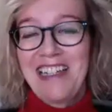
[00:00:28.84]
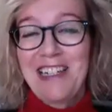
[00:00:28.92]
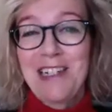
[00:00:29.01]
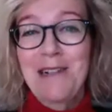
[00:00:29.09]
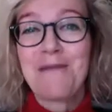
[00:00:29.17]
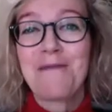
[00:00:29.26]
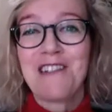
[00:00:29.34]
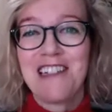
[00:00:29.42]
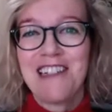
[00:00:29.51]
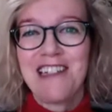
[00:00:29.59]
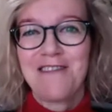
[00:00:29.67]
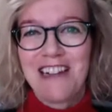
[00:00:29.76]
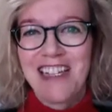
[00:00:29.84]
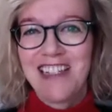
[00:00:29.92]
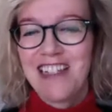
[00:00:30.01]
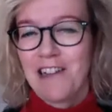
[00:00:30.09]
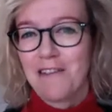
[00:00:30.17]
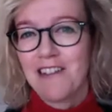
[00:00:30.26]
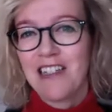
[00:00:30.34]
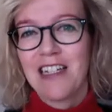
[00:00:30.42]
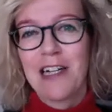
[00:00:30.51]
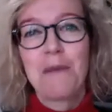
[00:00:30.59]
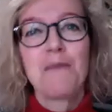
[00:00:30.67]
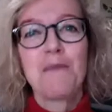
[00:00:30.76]
I'm really great, Karen.
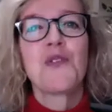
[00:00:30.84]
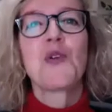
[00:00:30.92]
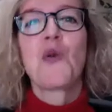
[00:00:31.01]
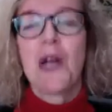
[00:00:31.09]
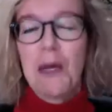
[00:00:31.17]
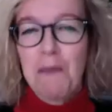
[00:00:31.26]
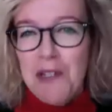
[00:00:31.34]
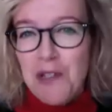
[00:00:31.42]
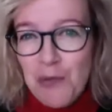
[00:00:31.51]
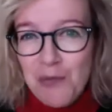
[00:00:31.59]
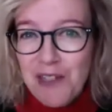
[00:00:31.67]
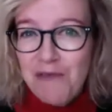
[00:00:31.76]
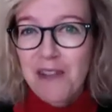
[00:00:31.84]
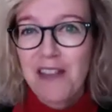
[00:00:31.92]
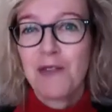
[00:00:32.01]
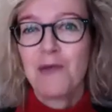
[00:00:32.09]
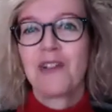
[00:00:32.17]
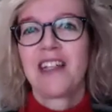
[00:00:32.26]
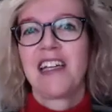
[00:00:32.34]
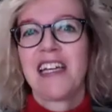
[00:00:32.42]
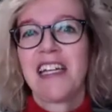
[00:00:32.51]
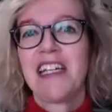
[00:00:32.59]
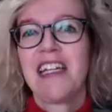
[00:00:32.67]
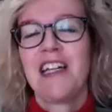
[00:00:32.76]
I'm so happy to be with you
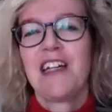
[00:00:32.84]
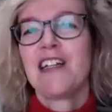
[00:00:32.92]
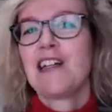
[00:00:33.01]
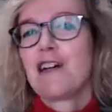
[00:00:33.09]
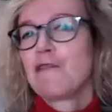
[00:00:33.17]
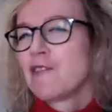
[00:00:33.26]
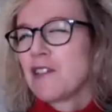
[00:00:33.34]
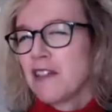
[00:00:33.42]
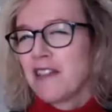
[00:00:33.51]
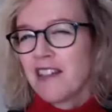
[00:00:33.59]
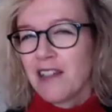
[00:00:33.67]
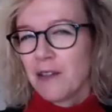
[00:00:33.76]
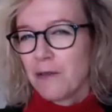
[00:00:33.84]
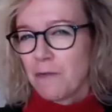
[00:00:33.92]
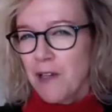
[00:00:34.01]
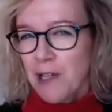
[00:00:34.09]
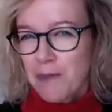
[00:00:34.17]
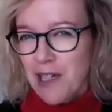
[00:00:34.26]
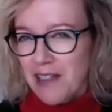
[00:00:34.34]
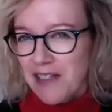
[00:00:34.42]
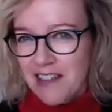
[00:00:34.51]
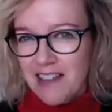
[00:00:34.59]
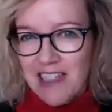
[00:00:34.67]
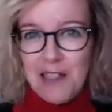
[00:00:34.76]
again after, I think, 3 months
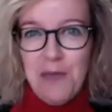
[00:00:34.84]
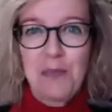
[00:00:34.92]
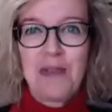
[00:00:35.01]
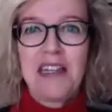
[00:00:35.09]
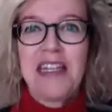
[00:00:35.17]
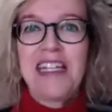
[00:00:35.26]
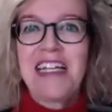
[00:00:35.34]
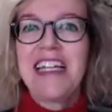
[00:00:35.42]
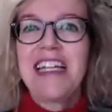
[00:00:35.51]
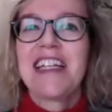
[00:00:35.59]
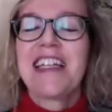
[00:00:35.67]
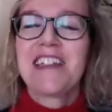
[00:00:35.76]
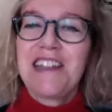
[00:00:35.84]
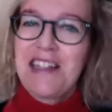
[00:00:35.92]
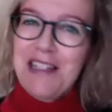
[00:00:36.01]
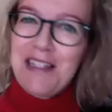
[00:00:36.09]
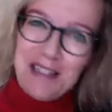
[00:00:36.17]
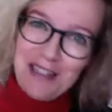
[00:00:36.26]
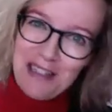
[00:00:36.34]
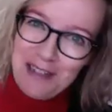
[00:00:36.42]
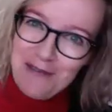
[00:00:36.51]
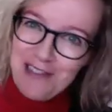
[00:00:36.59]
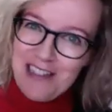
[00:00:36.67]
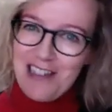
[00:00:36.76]
it has been since I
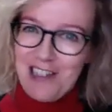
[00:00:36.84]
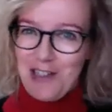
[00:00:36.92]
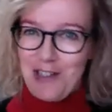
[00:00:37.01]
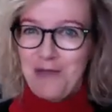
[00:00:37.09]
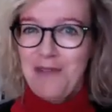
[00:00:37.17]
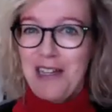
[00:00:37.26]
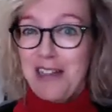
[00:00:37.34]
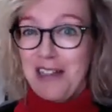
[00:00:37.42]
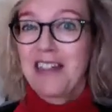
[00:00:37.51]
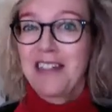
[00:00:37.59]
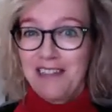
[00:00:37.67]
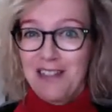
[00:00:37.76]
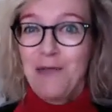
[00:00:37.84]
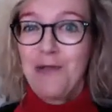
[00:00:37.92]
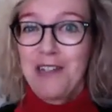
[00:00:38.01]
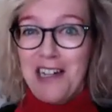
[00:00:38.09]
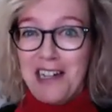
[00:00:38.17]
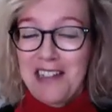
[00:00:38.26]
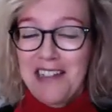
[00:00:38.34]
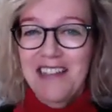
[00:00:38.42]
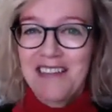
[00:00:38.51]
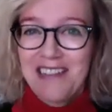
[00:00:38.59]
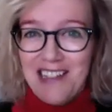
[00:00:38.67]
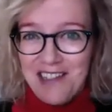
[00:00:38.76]
was in touch with you guys
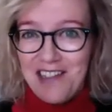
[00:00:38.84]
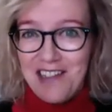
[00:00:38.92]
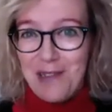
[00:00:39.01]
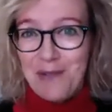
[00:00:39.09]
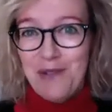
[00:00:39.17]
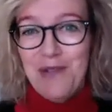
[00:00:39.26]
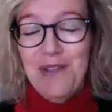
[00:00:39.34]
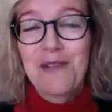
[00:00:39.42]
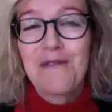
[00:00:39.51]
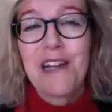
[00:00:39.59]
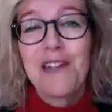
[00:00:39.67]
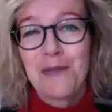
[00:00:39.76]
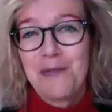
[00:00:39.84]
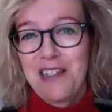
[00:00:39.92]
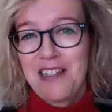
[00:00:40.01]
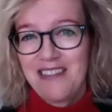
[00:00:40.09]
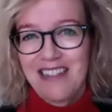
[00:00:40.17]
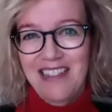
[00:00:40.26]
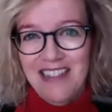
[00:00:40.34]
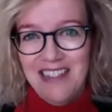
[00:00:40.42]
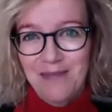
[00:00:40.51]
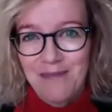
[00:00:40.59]
last time. So it's great to be here again.